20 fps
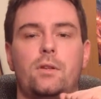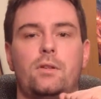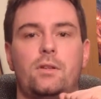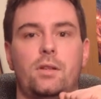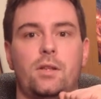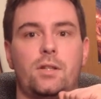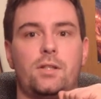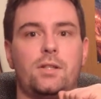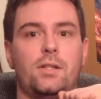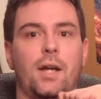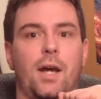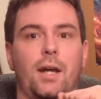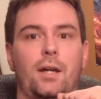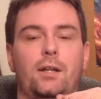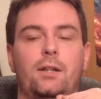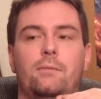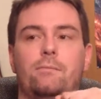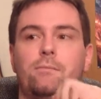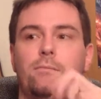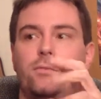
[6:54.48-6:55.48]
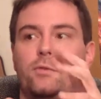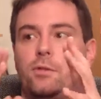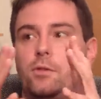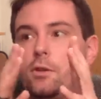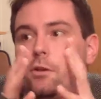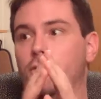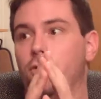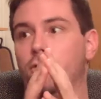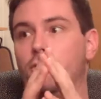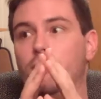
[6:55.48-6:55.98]
to this deck.
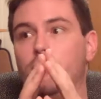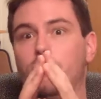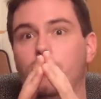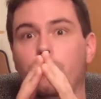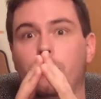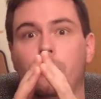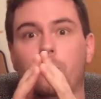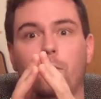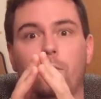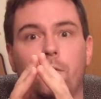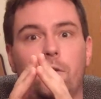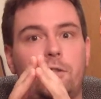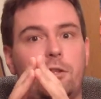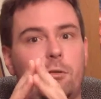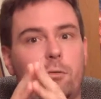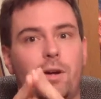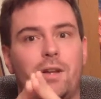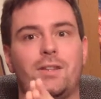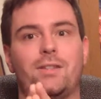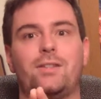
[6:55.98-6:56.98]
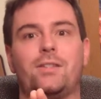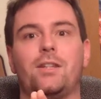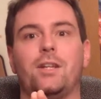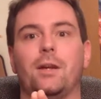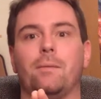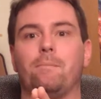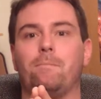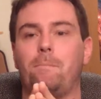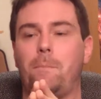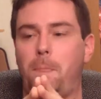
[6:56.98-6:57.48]
So we shall wait and
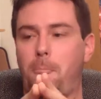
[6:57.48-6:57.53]
see.